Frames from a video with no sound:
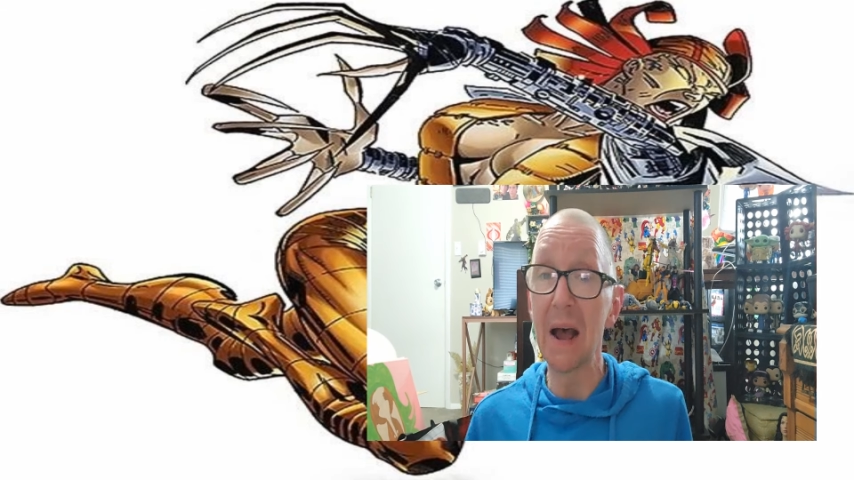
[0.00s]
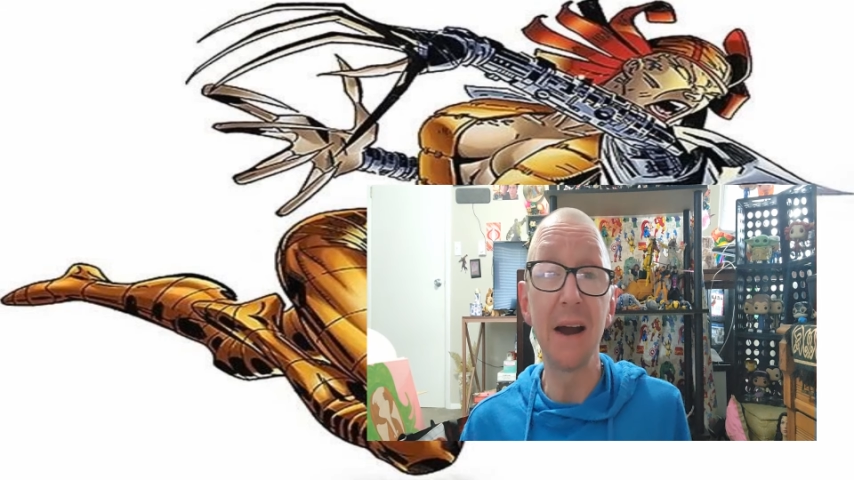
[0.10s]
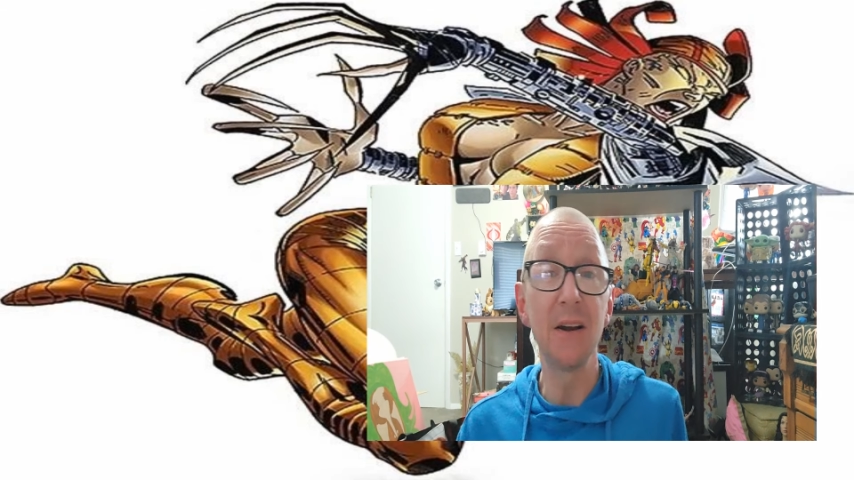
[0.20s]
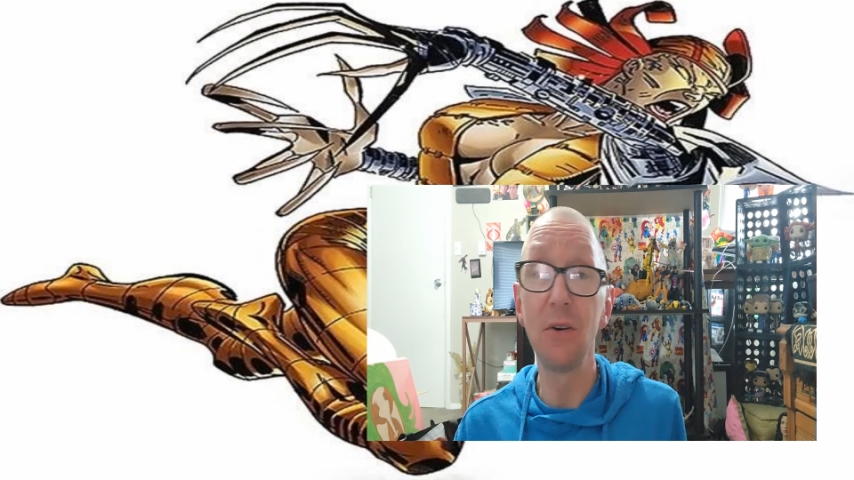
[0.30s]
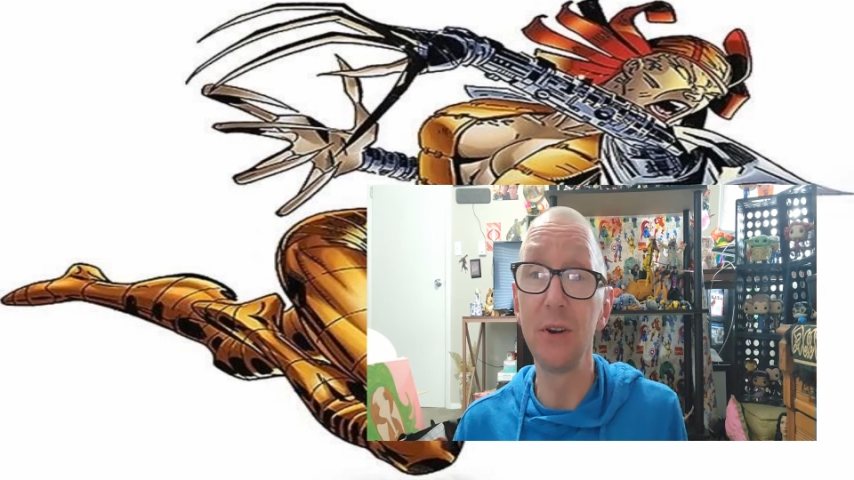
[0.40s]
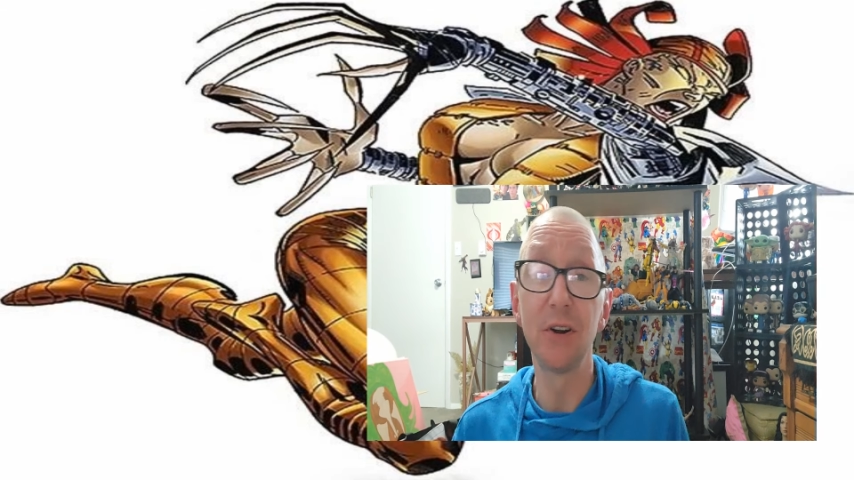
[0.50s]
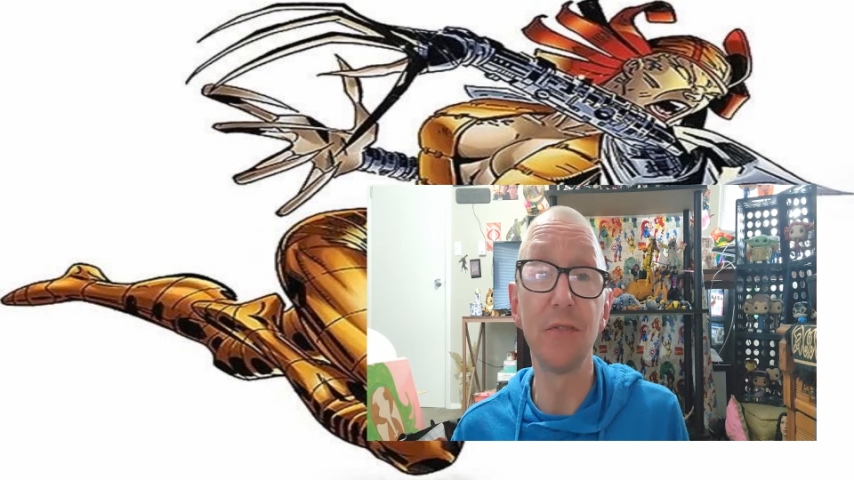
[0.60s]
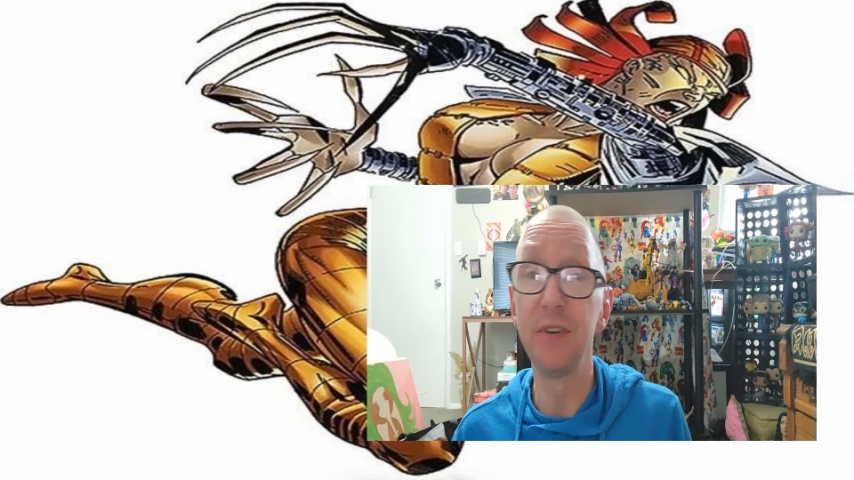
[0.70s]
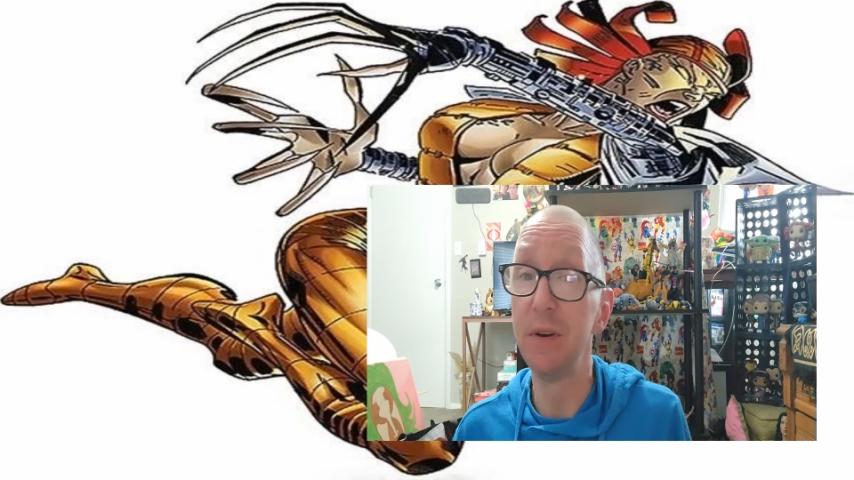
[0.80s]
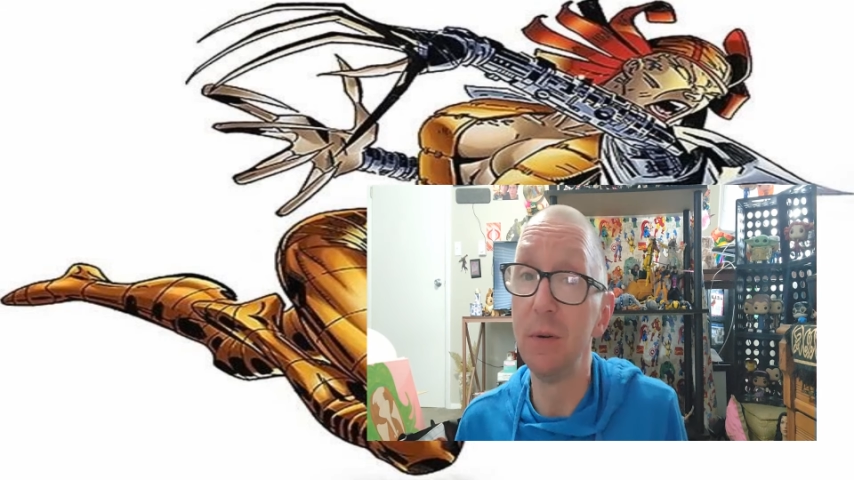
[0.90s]
I know
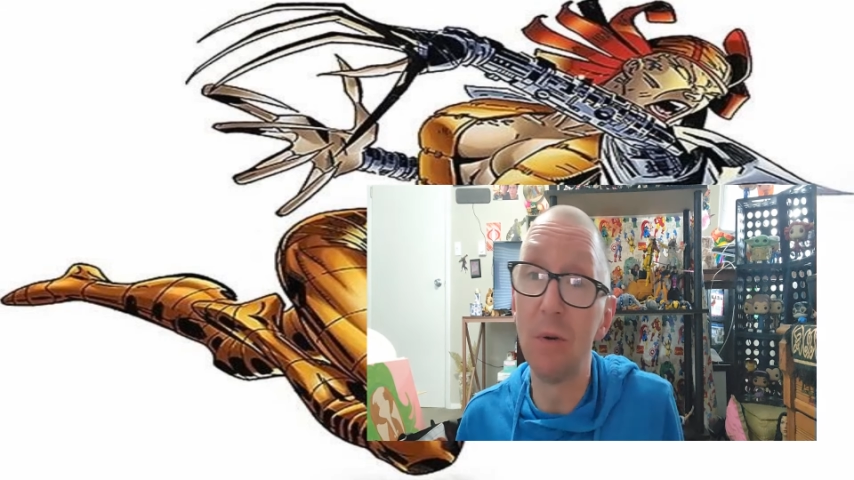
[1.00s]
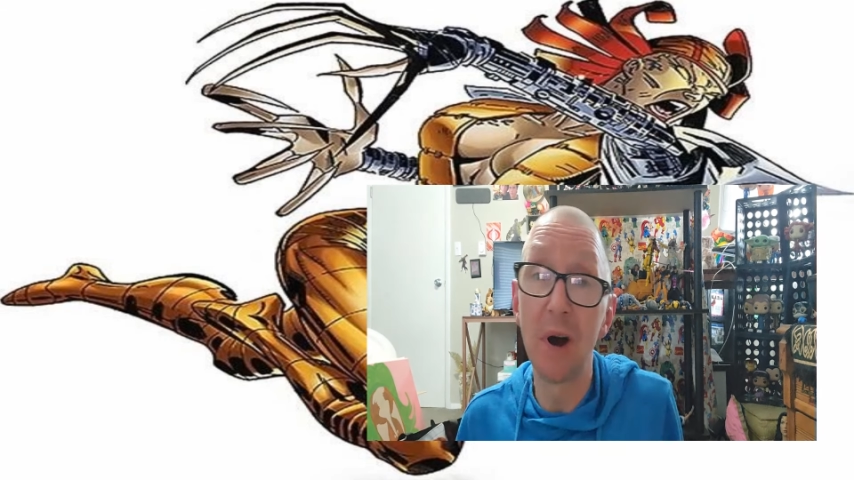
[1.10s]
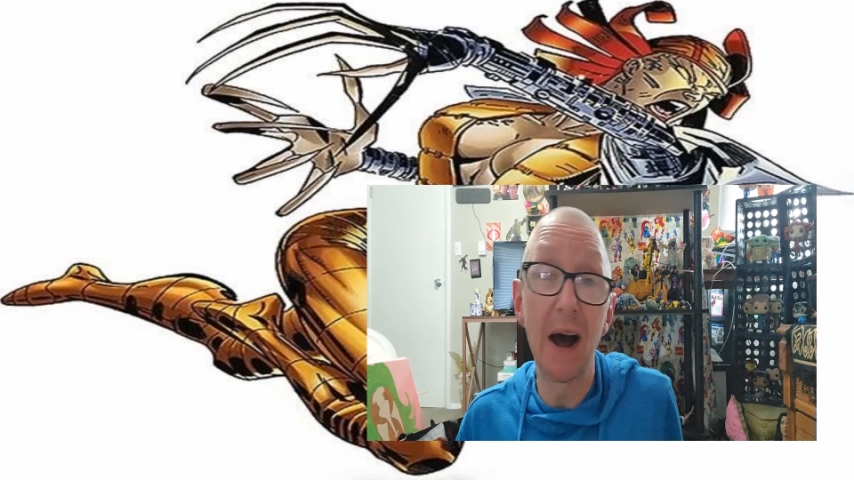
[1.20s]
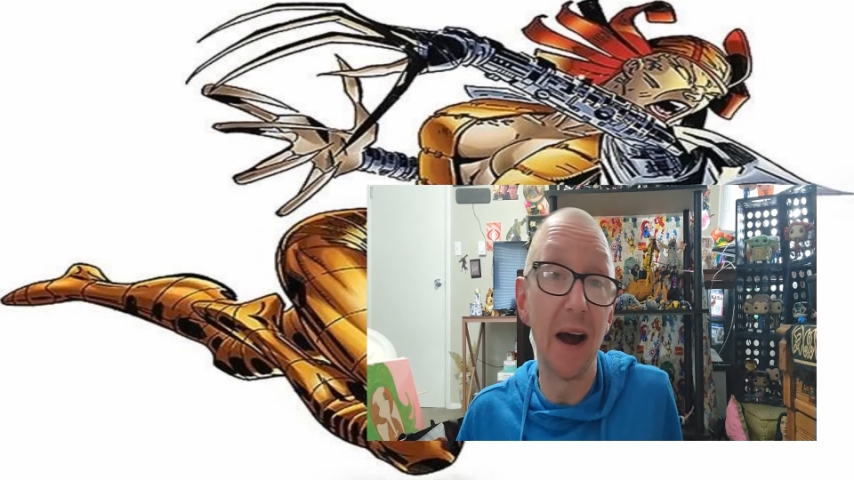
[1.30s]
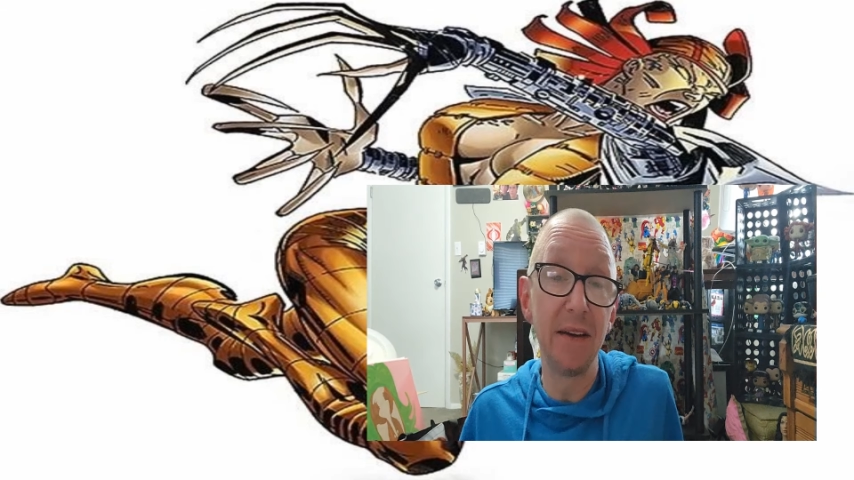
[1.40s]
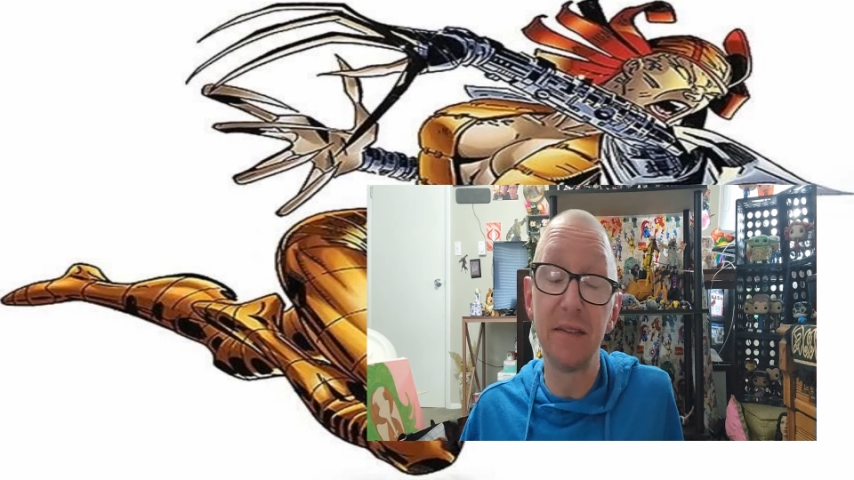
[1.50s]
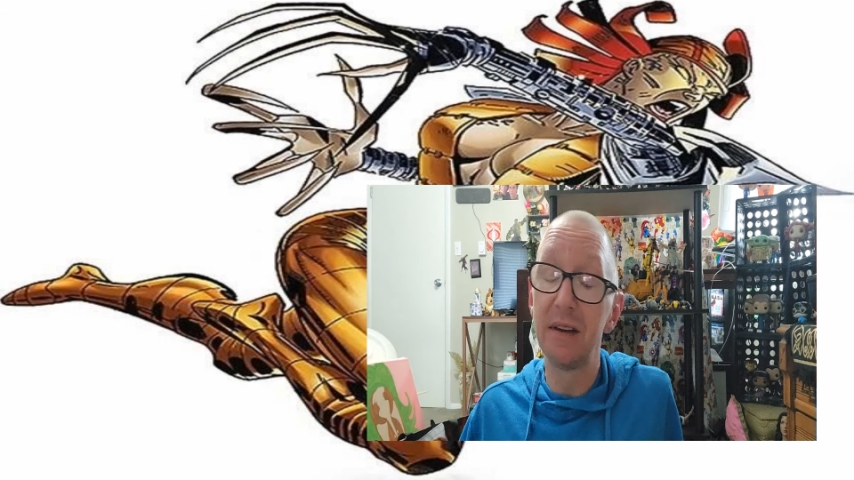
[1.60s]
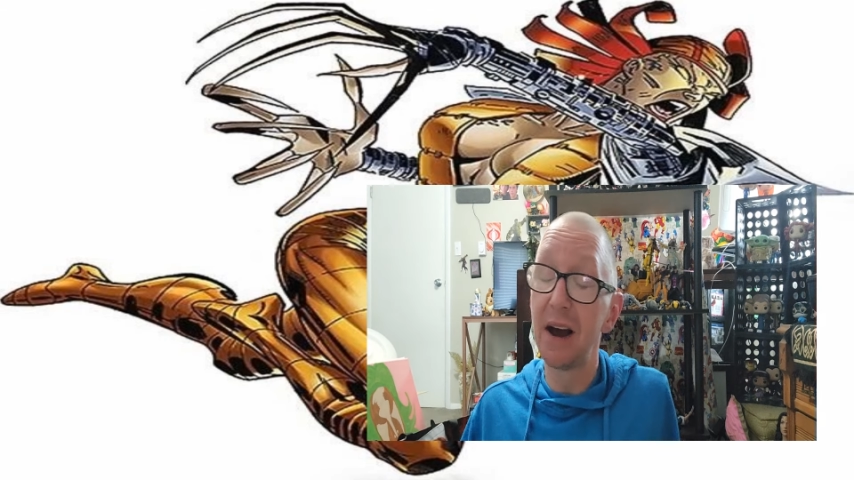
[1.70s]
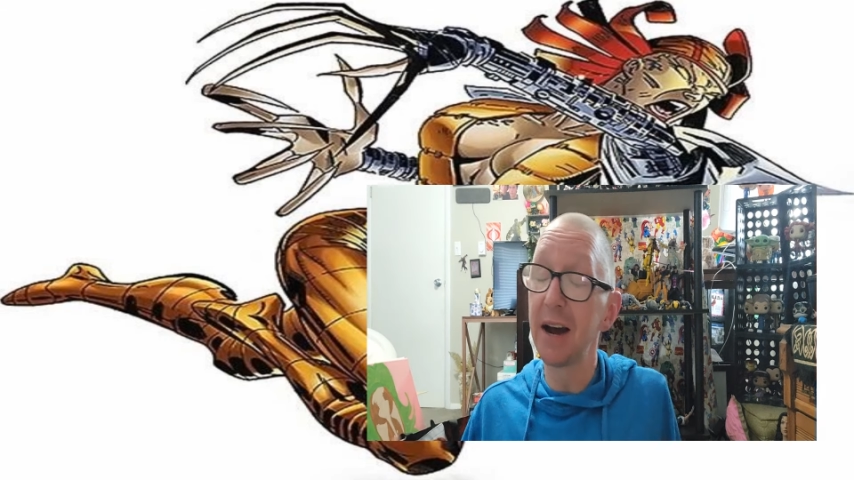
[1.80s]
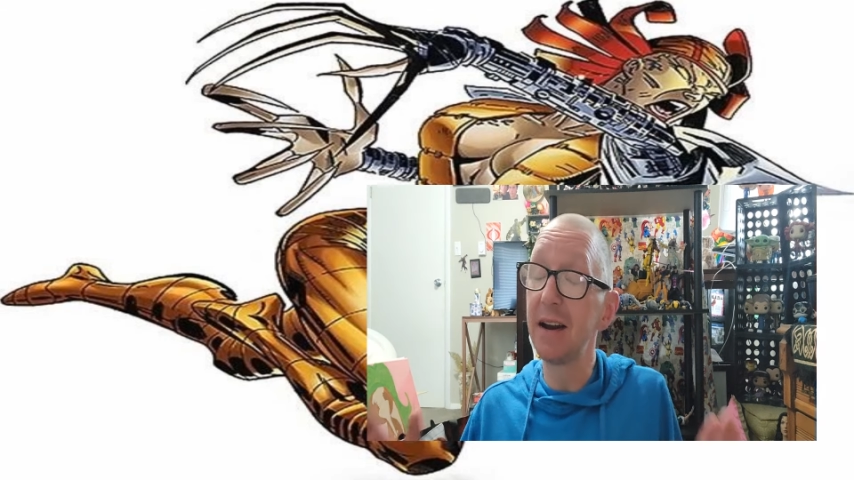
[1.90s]
a few. I,
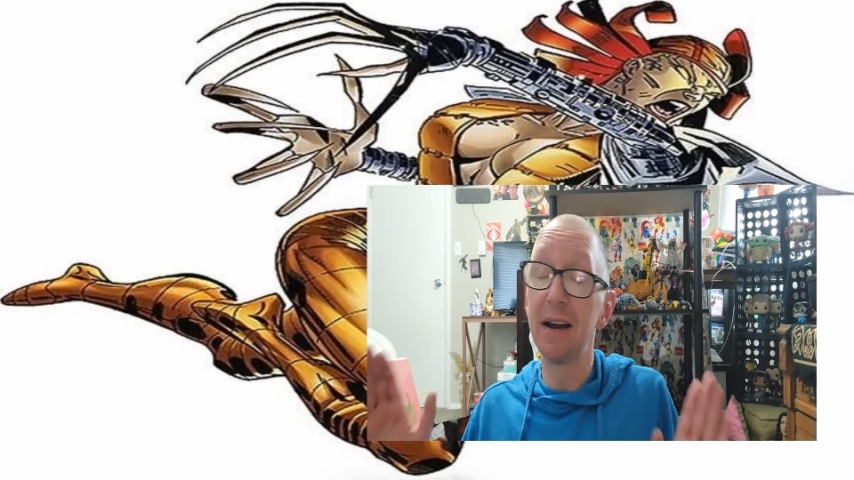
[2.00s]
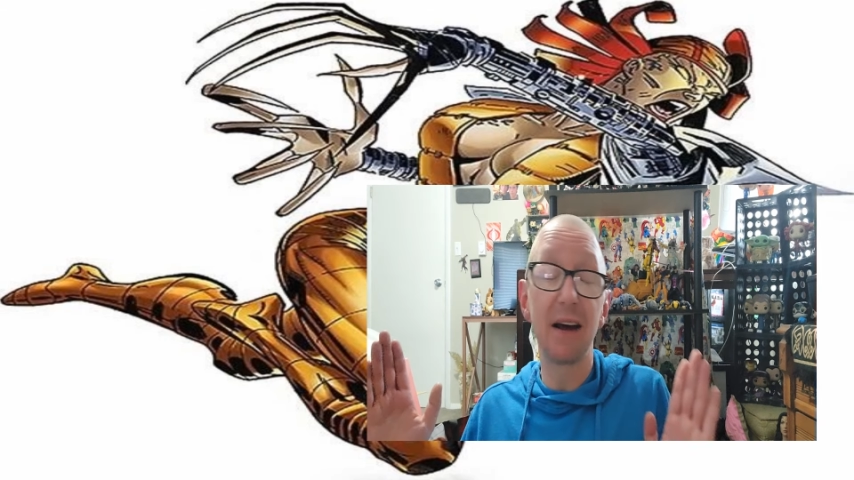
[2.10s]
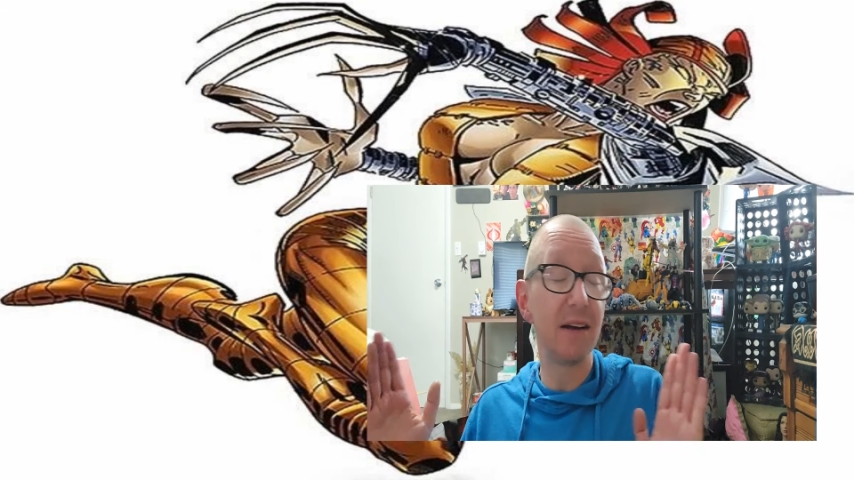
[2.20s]
I